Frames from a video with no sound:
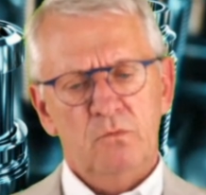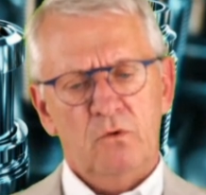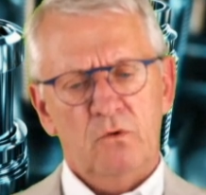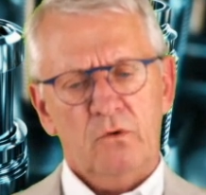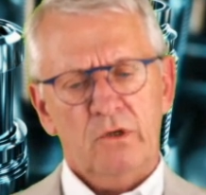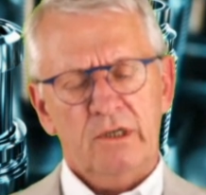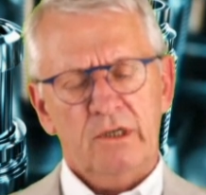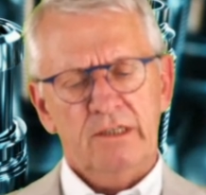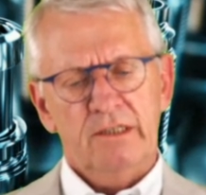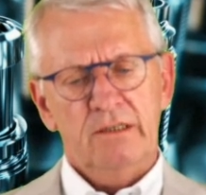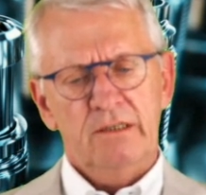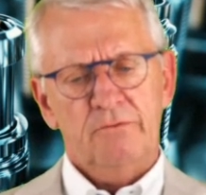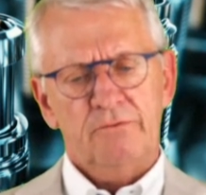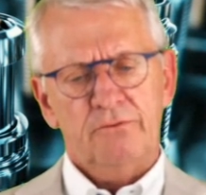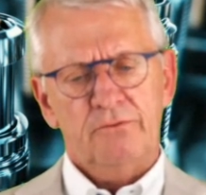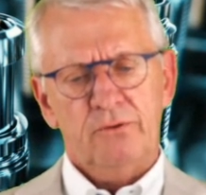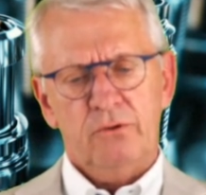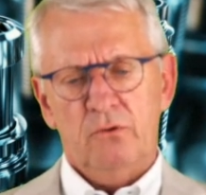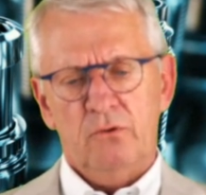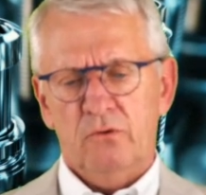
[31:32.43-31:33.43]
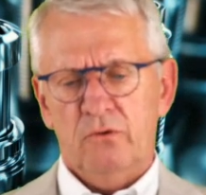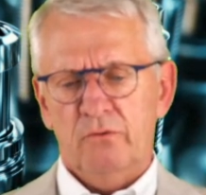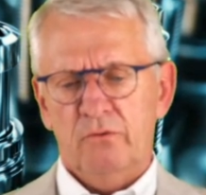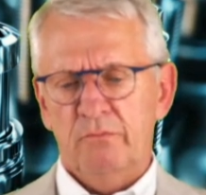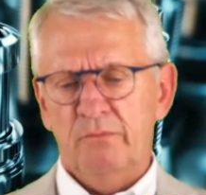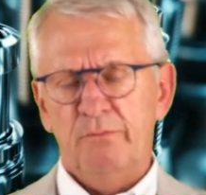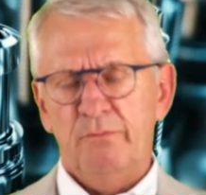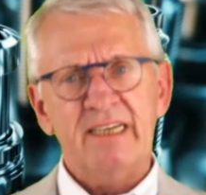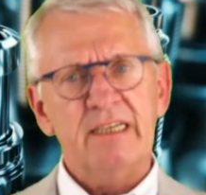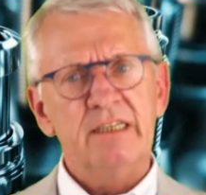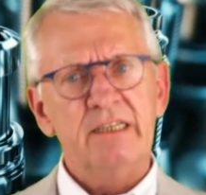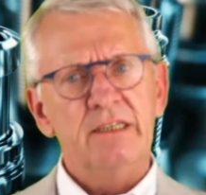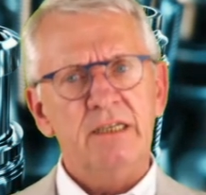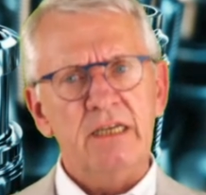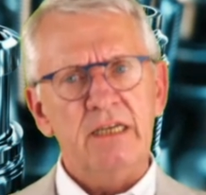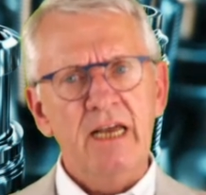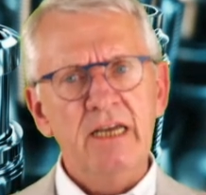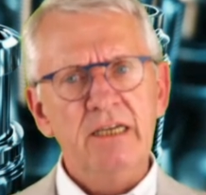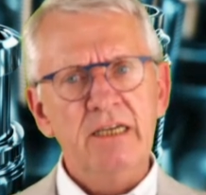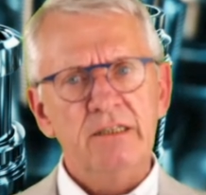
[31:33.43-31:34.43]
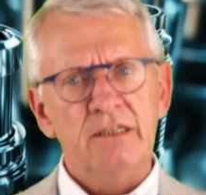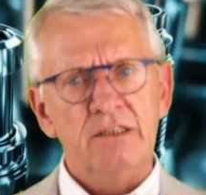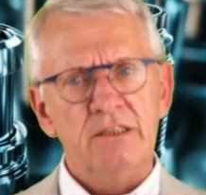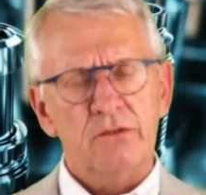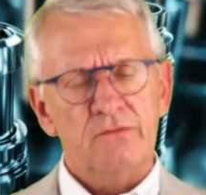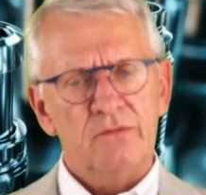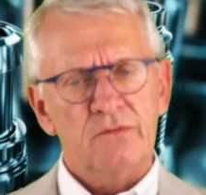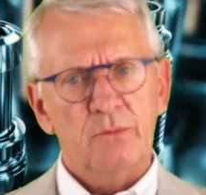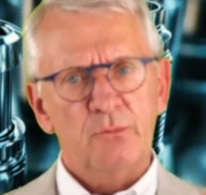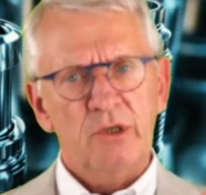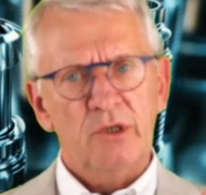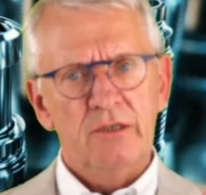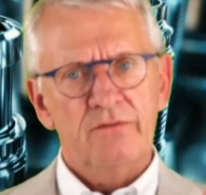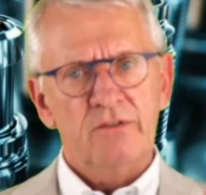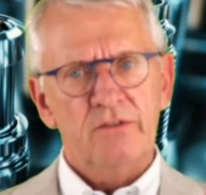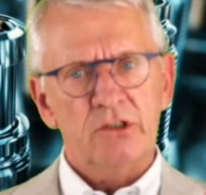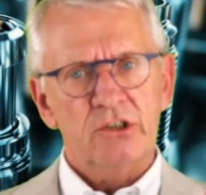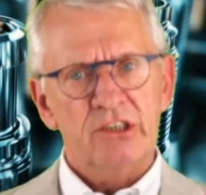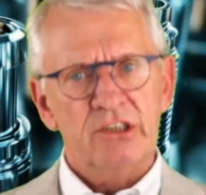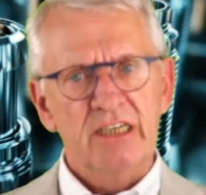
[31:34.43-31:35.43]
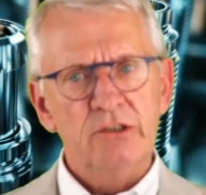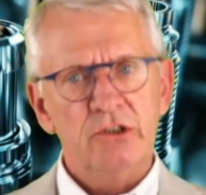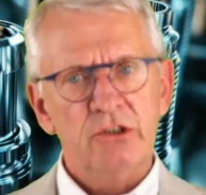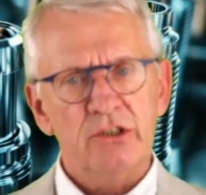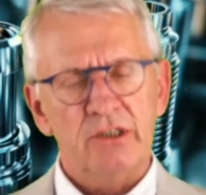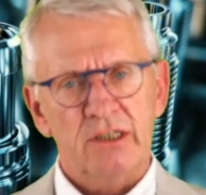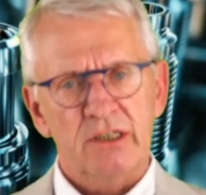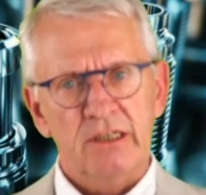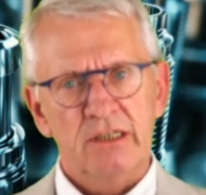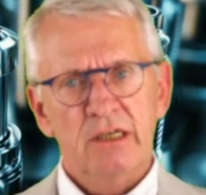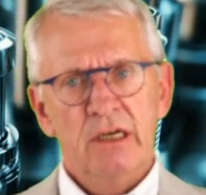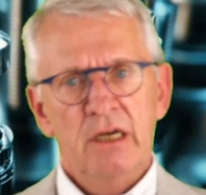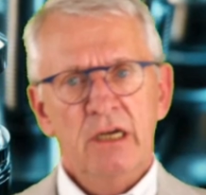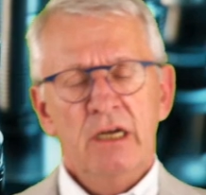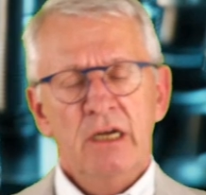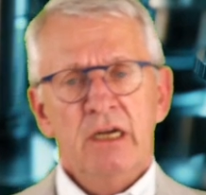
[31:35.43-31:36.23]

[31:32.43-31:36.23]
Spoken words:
already back in the 80s of the previous century